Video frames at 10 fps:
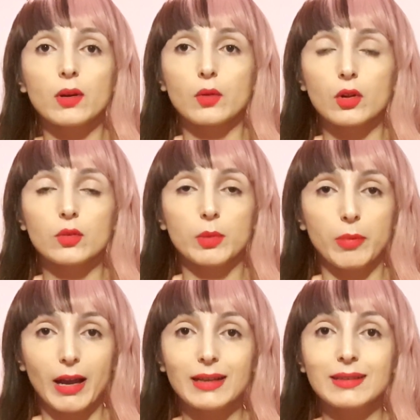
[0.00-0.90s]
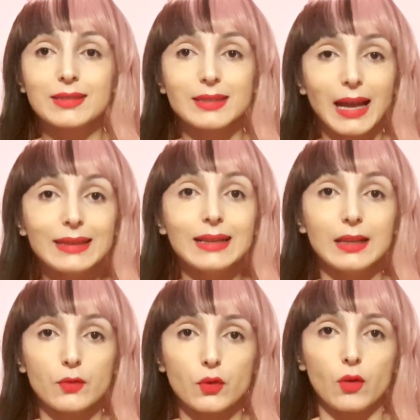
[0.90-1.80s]
are going to be buying
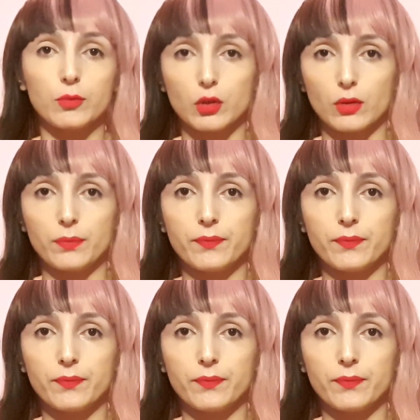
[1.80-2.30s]
steadily from you.